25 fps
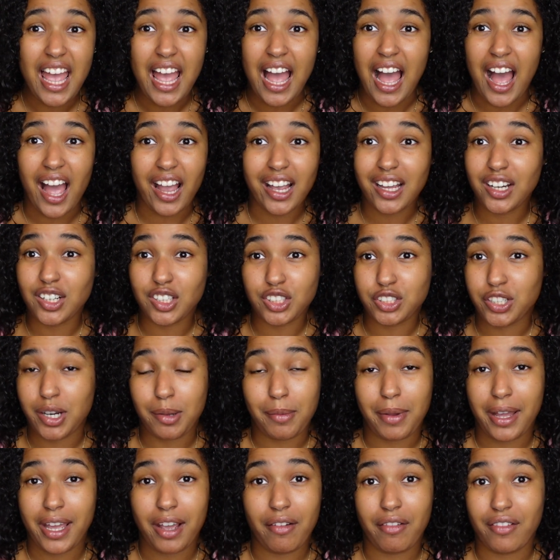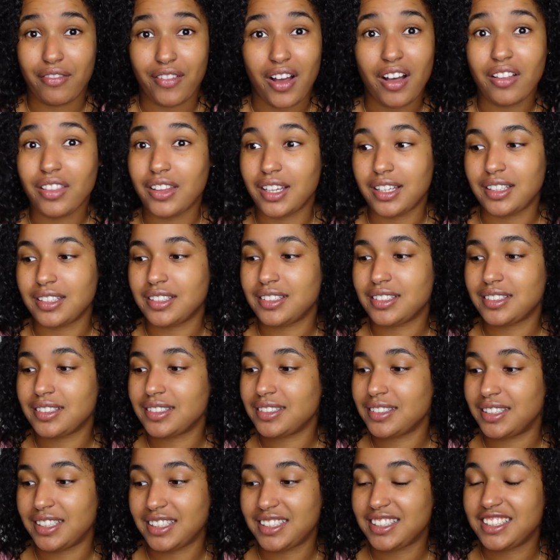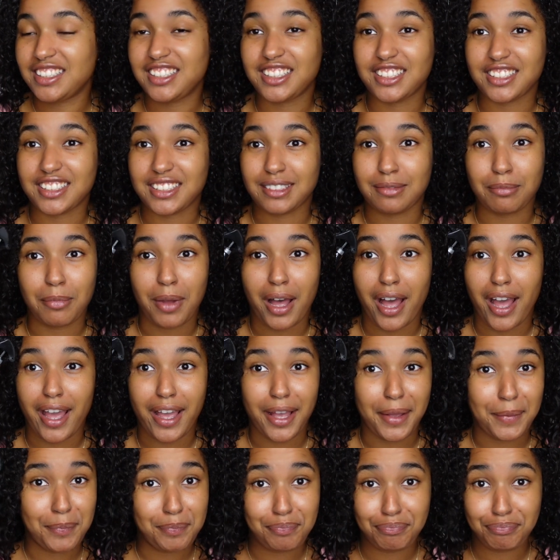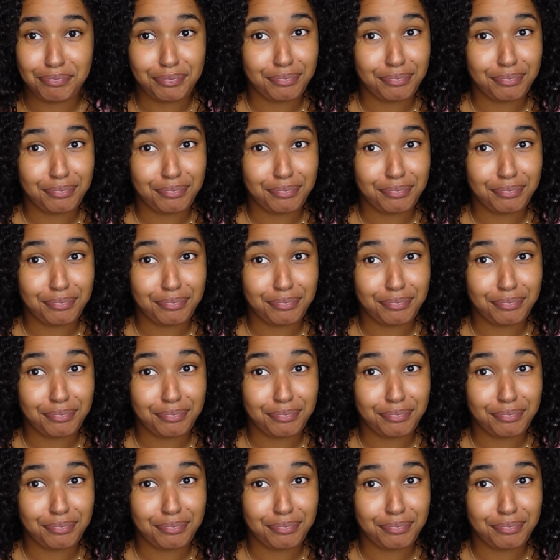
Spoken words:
I cannot straighten my hair without this. This is just my